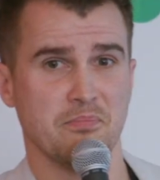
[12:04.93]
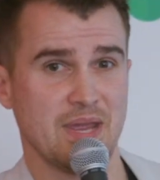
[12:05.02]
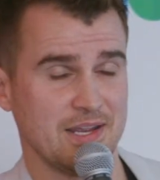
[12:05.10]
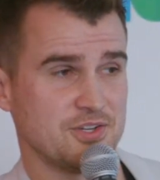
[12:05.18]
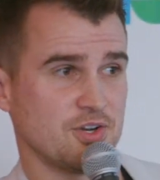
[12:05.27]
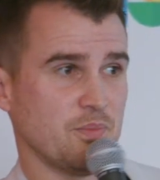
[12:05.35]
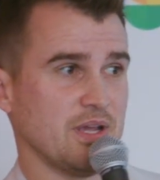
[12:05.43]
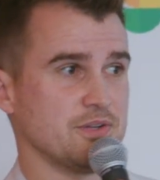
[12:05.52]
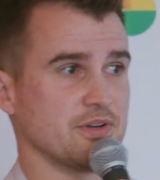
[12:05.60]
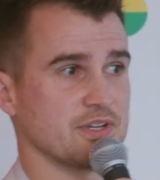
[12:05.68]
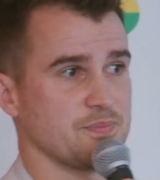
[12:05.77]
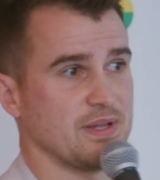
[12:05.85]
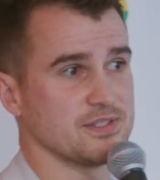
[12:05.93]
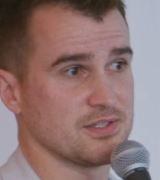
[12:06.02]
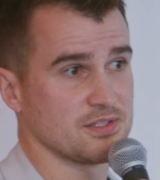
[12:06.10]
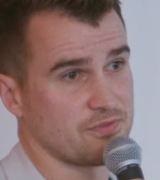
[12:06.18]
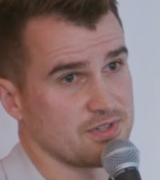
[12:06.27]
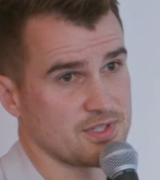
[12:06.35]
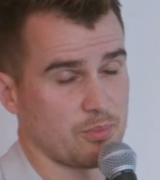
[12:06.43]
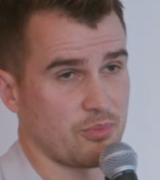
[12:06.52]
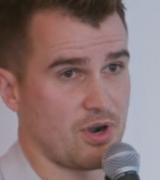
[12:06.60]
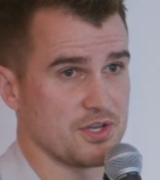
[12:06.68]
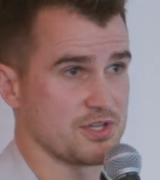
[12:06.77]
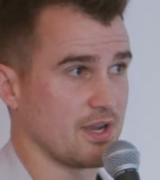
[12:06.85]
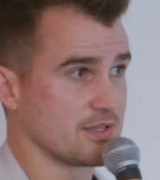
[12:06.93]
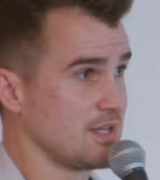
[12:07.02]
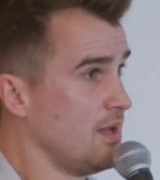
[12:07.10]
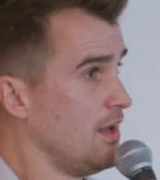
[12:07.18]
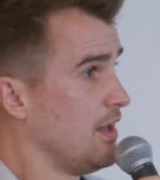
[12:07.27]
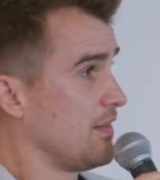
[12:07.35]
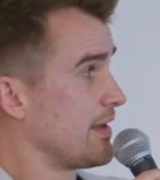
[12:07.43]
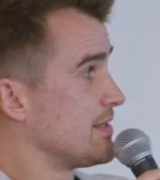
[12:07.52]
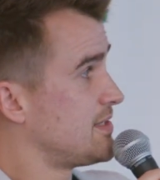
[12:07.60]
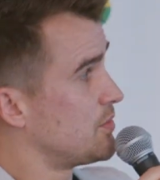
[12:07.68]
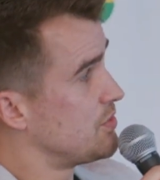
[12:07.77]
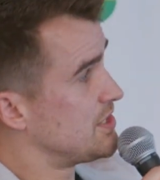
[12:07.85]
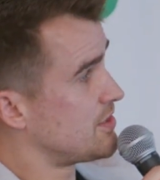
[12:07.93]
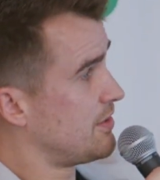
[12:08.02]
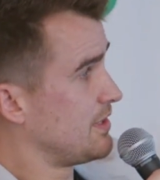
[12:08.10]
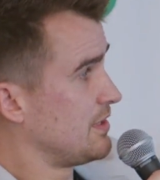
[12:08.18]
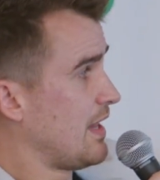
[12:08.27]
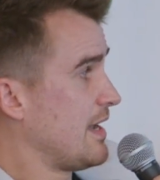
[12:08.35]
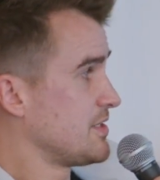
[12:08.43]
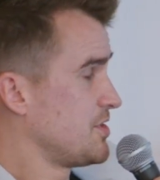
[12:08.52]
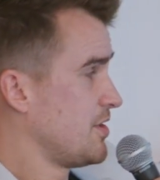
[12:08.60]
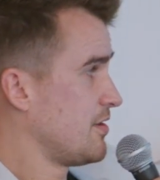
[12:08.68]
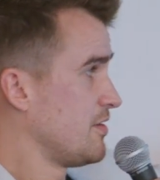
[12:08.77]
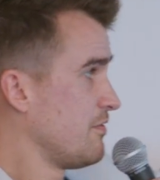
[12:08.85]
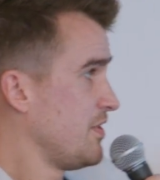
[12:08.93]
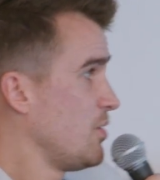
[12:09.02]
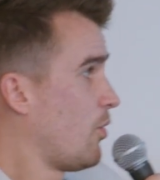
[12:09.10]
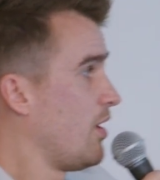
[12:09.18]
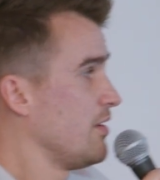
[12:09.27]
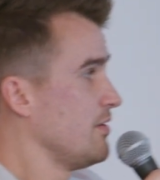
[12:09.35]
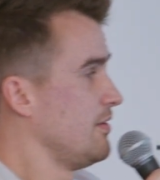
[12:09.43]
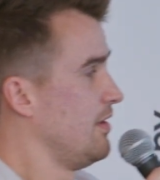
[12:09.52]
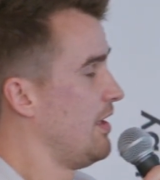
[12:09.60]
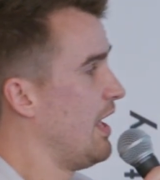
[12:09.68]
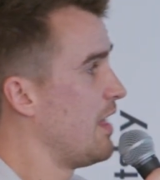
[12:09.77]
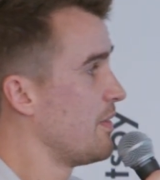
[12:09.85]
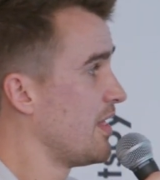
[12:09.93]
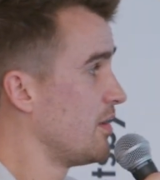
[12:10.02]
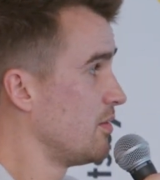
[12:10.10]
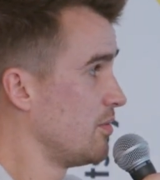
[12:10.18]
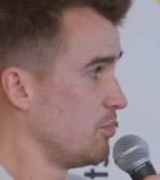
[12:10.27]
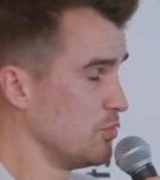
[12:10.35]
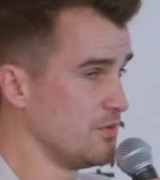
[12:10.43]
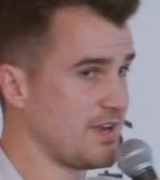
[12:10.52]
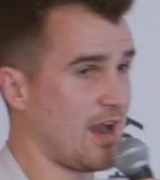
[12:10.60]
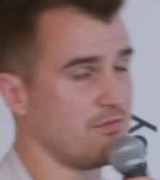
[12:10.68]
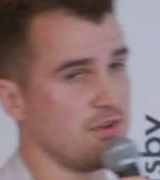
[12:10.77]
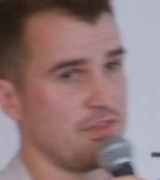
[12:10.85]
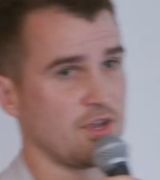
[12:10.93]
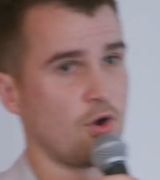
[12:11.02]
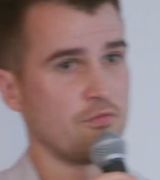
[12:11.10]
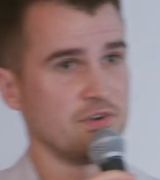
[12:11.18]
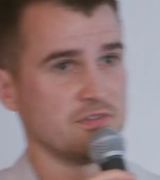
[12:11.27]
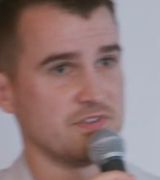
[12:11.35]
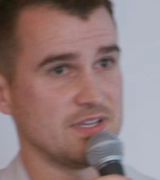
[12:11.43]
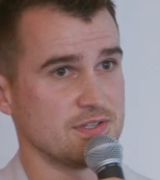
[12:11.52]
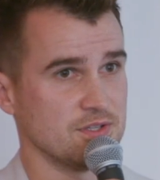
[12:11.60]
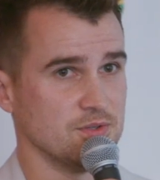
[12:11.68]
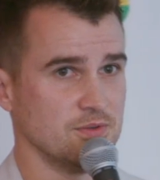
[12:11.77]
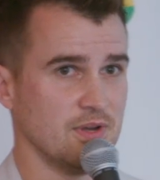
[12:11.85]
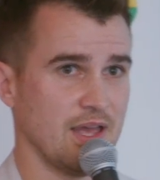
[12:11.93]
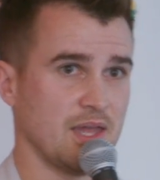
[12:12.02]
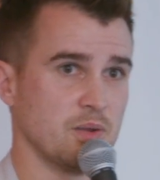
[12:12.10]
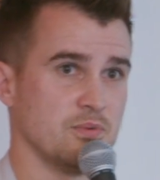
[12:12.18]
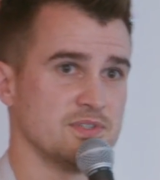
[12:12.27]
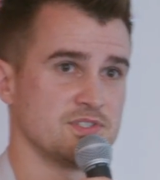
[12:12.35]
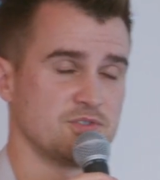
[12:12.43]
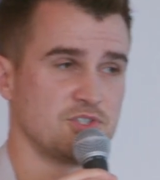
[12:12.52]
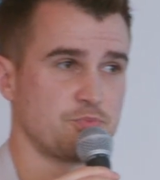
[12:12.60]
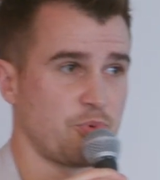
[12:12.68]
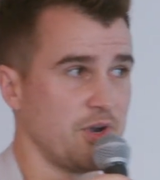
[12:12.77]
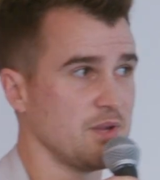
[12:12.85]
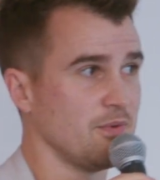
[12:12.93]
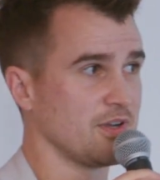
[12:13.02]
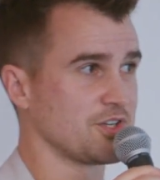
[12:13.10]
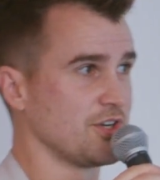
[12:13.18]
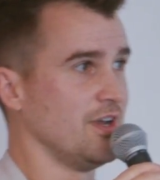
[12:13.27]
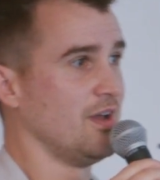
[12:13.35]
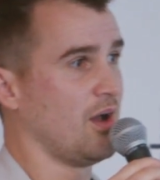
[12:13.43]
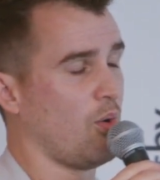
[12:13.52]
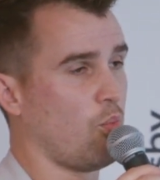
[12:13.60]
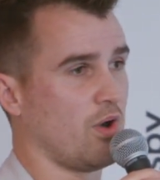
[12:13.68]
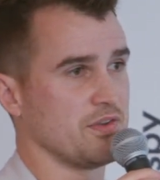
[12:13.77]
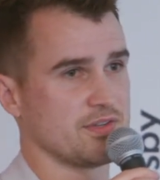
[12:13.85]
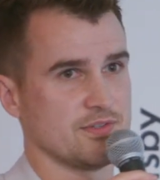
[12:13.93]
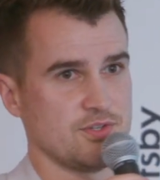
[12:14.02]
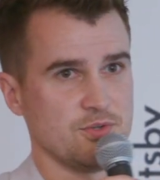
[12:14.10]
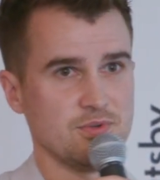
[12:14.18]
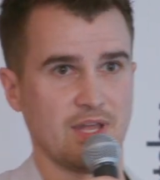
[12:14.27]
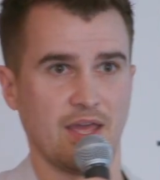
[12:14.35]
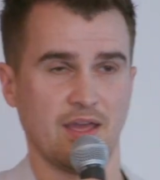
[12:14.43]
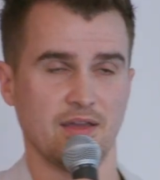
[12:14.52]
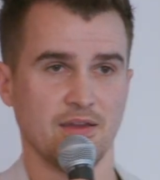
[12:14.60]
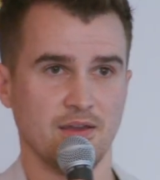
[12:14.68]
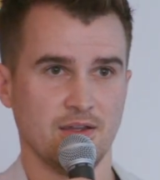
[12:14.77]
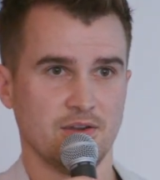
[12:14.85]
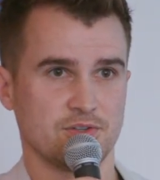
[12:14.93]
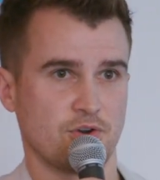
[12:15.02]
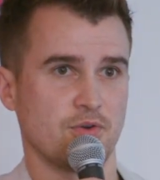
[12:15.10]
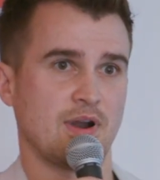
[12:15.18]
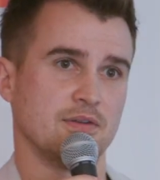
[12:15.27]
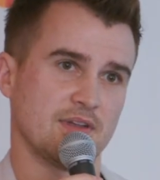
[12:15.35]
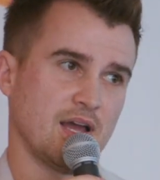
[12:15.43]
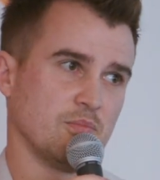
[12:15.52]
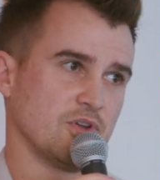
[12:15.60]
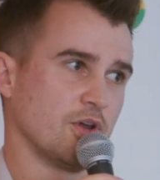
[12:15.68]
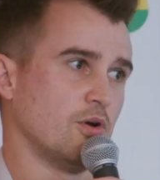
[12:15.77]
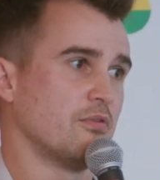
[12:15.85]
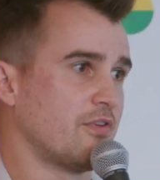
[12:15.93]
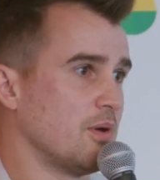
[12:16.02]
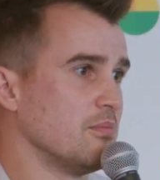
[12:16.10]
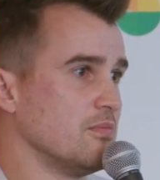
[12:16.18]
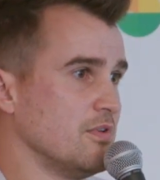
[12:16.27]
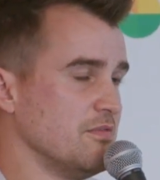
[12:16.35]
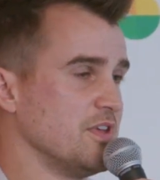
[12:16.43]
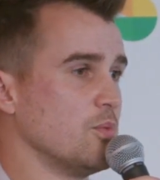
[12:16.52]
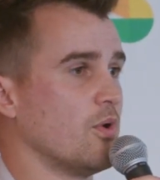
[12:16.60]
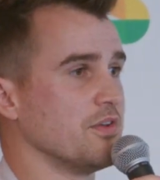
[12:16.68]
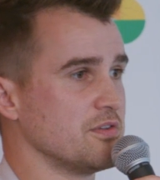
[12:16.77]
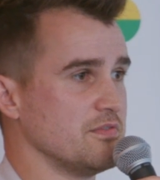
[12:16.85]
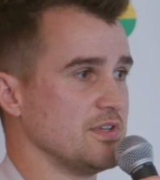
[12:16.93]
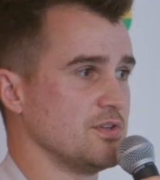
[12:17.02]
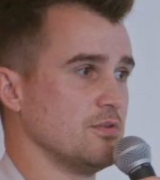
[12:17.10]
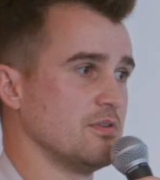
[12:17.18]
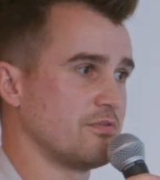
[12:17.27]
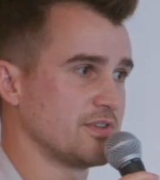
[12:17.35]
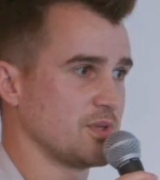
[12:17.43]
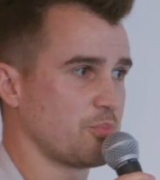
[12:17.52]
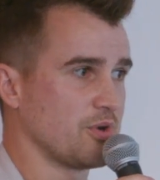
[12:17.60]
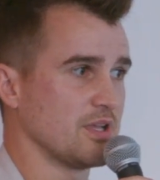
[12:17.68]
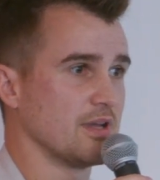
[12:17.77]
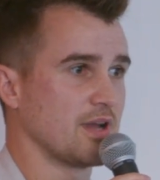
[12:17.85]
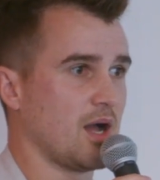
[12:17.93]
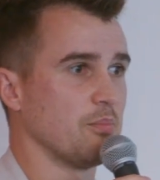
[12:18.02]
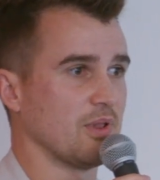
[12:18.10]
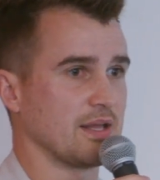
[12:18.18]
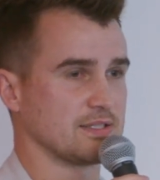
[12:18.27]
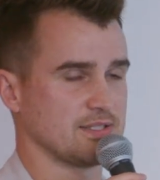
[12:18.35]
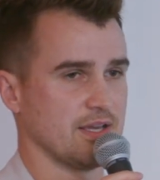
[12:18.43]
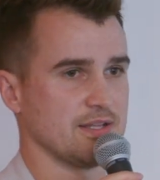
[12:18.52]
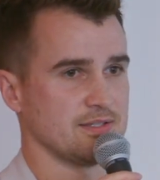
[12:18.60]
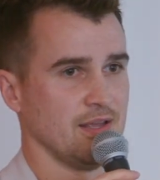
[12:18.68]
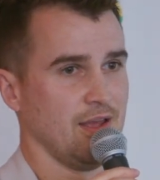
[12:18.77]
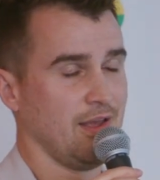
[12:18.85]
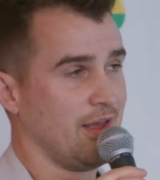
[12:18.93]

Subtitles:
major expenses for some projects. Like I said, we started last year in V1 and then moved everything over to V2, and it was pretty much a 1 to 2 day turnaround time to go from V1 to V2, and for some pretty complex sites.